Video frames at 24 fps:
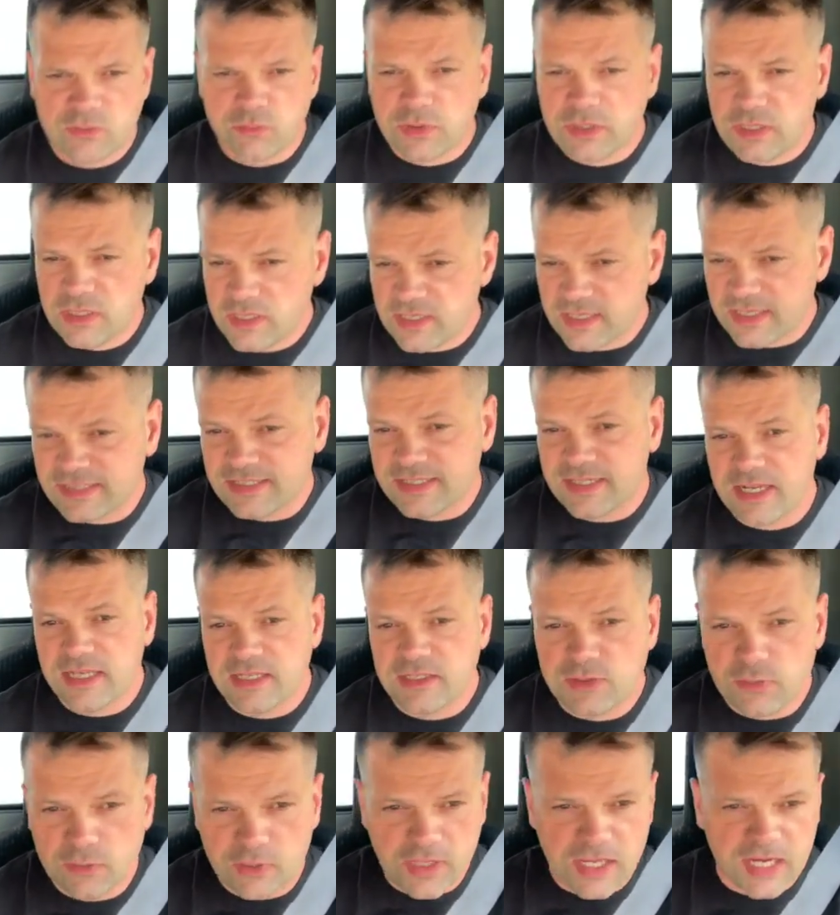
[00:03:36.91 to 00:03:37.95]
One of the things that I
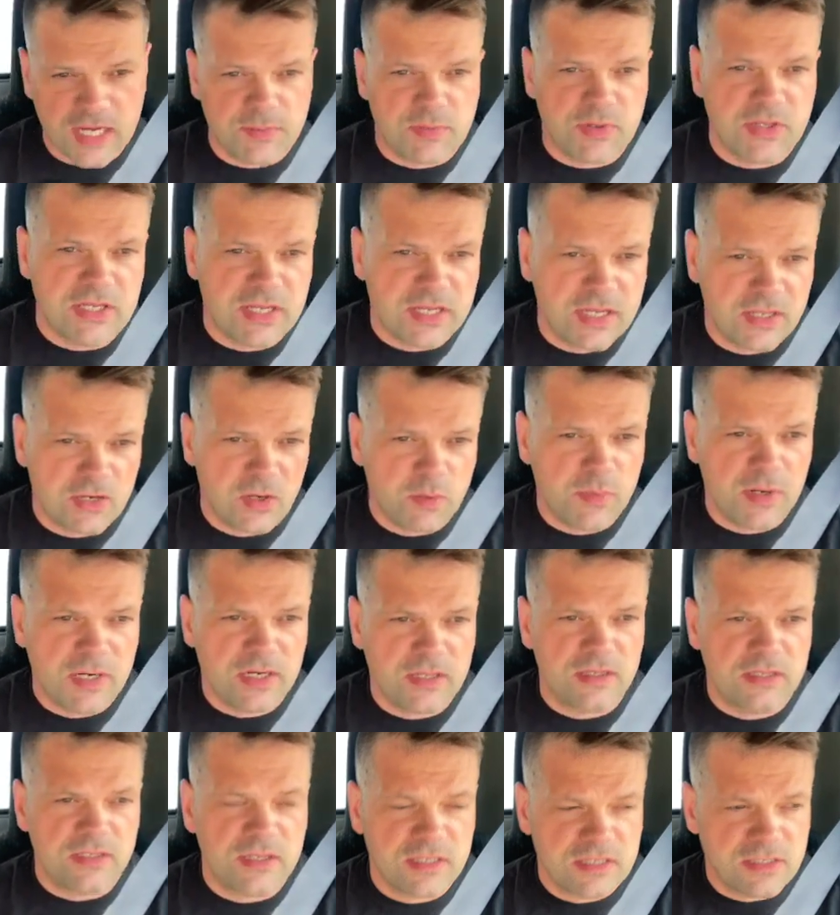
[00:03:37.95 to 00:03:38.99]
do like about the Hino better
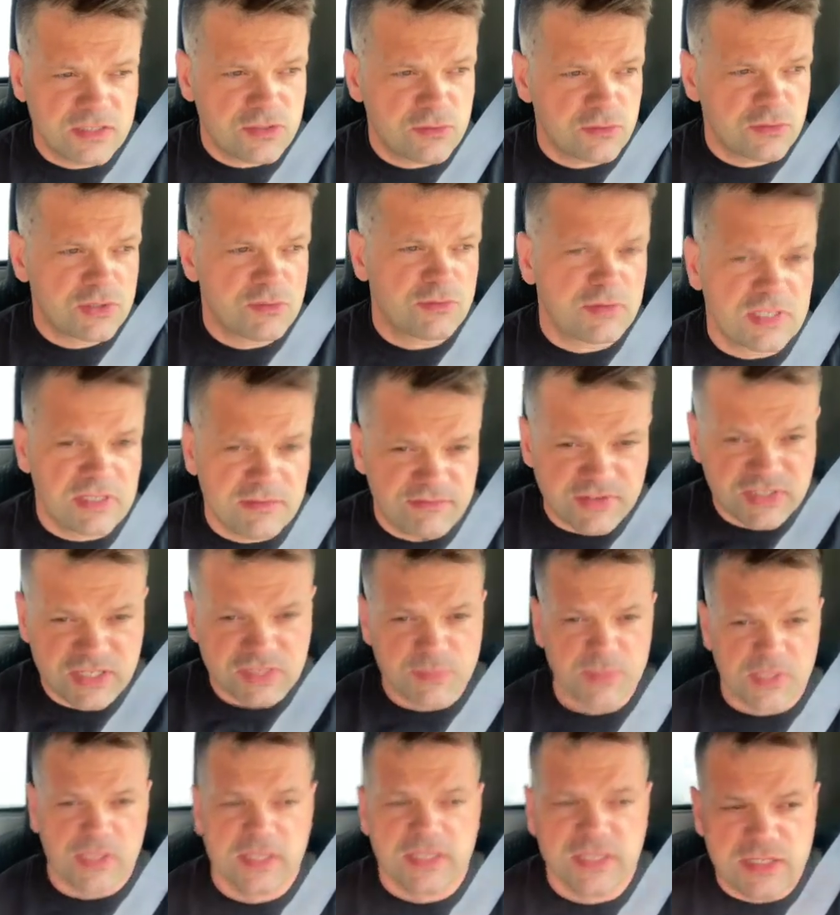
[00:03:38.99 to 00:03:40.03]
than the Isuzu is the
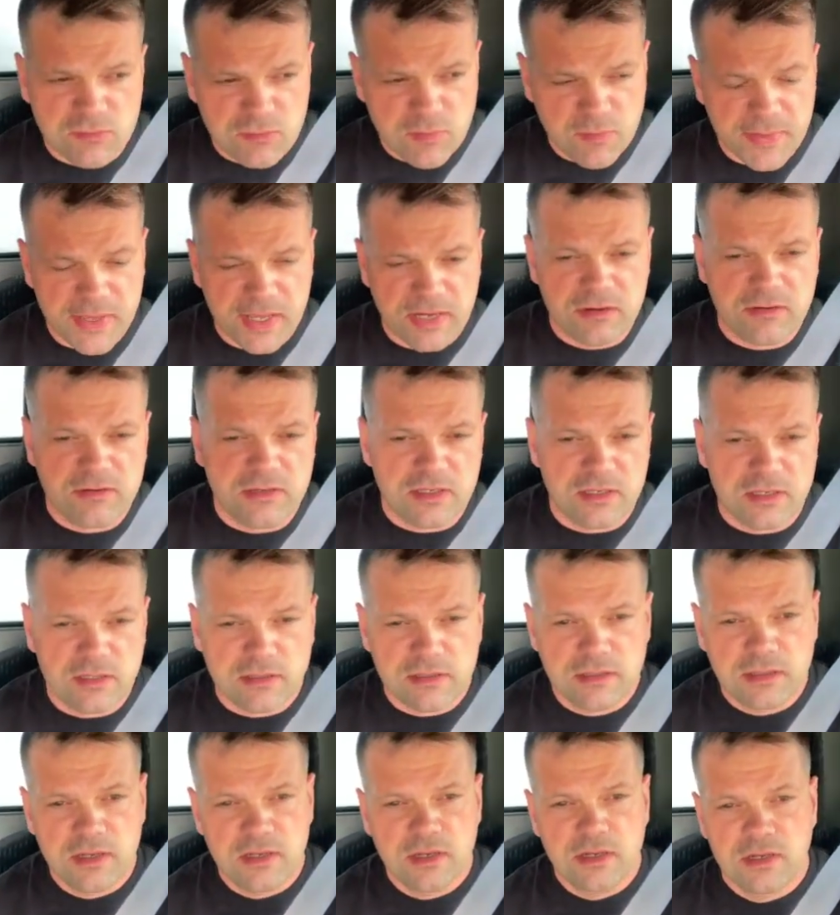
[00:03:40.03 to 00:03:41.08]
visibility is a little bit better.
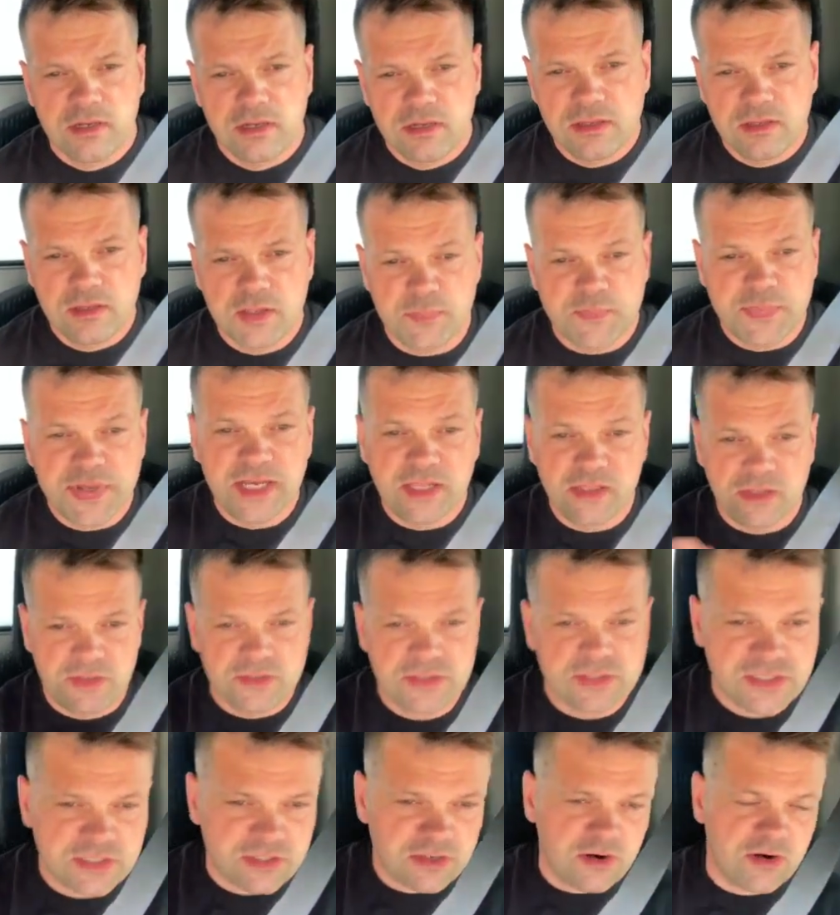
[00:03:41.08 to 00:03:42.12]
The
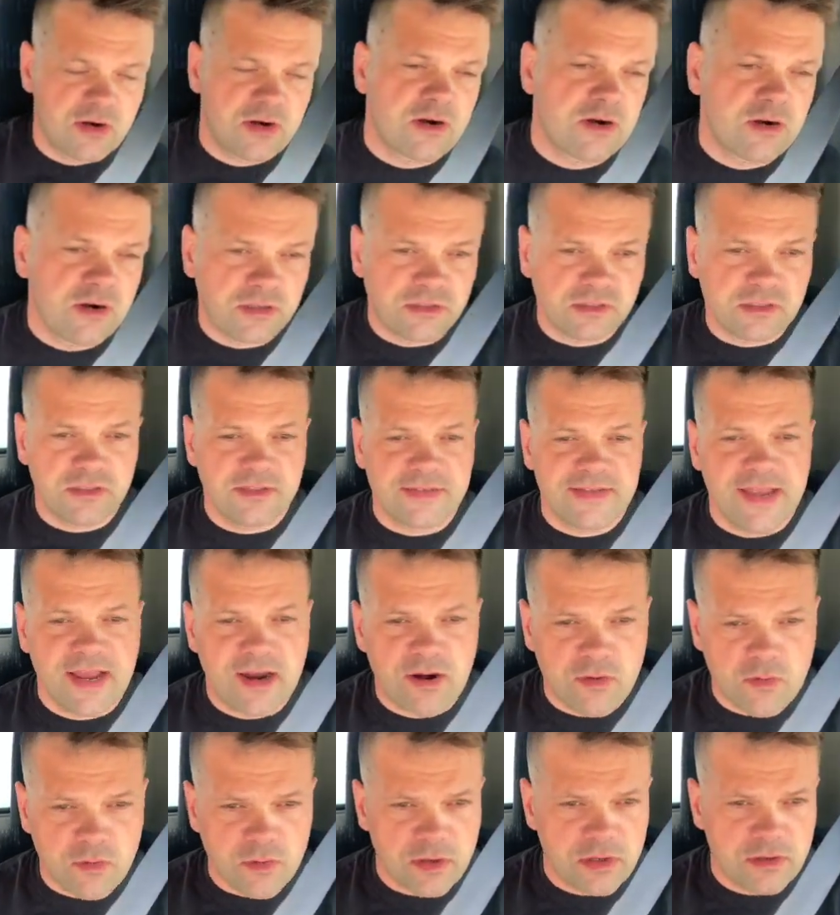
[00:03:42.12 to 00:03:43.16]
pillars are a little
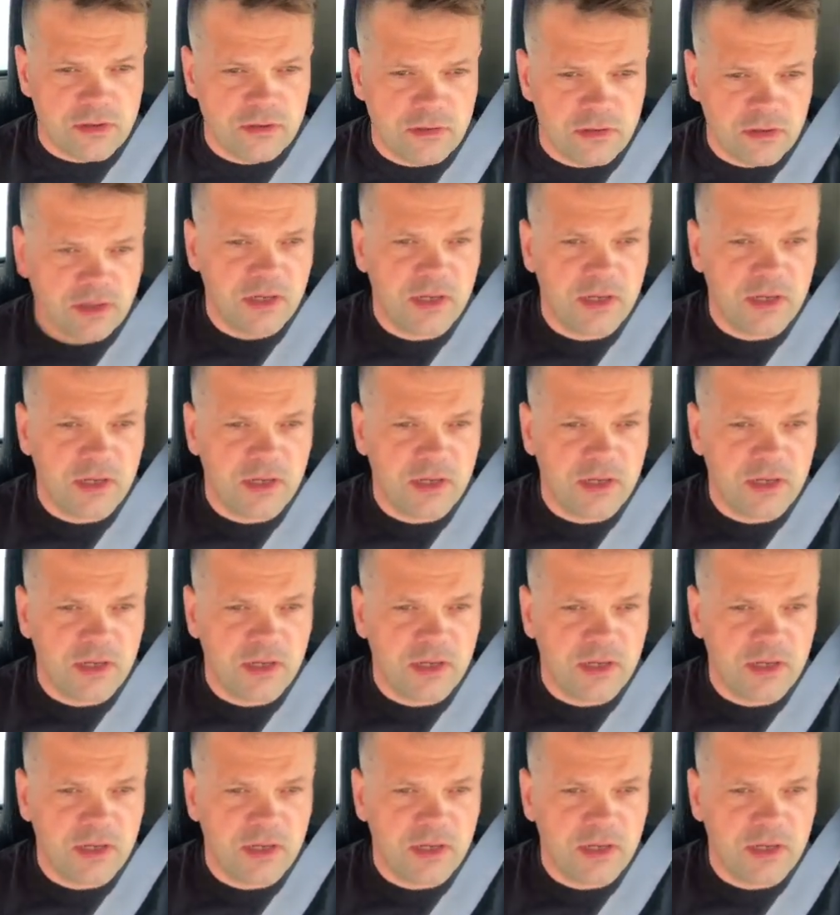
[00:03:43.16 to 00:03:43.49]
narrower.